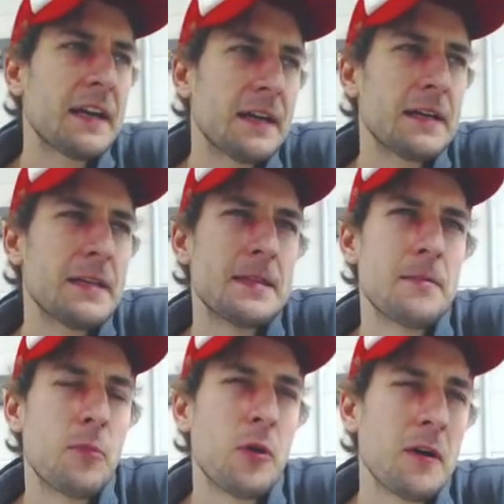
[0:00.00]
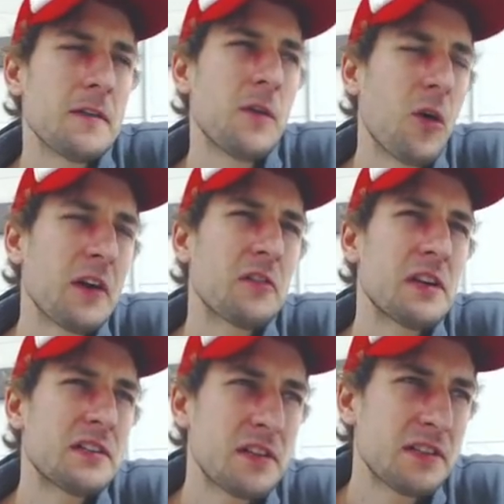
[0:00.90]
They're more
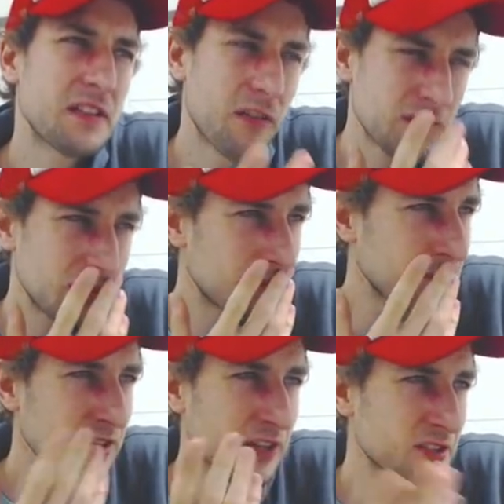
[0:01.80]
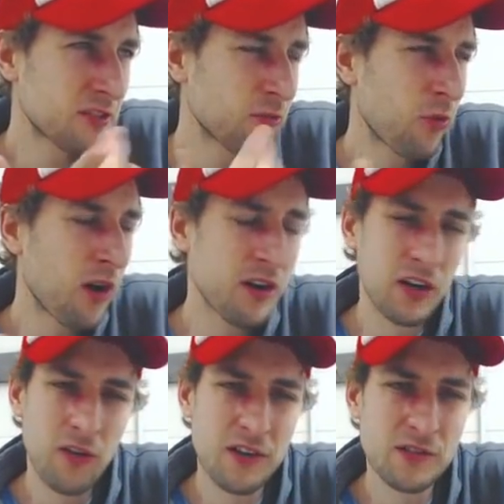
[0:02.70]
annoying creatures. Yours, you know, ducks are
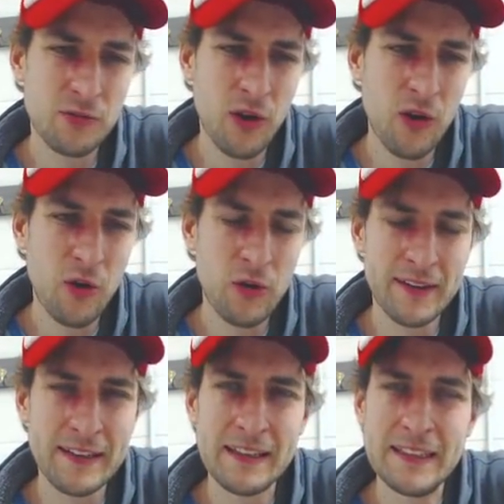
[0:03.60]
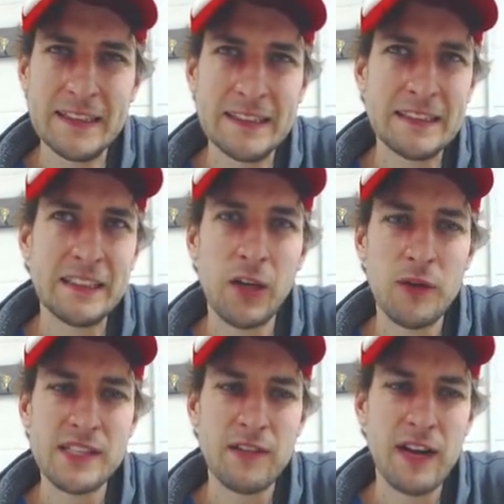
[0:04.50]
walking across the road, and
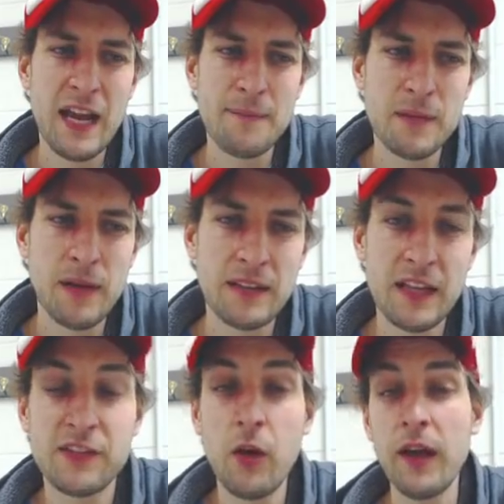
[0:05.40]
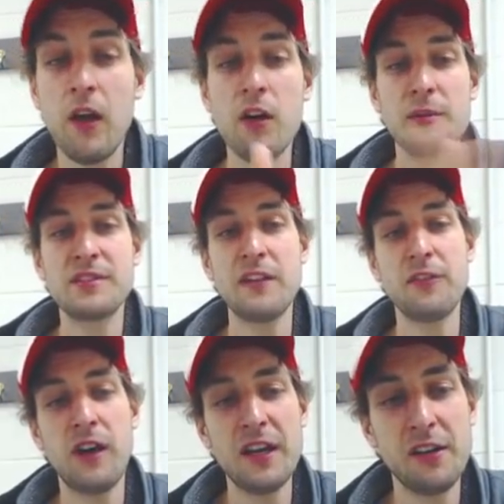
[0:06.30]
no one's ever happy about that. So I go into
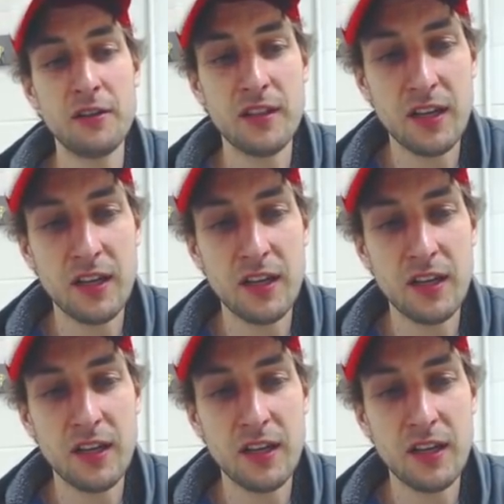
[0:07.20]
Blacephalon.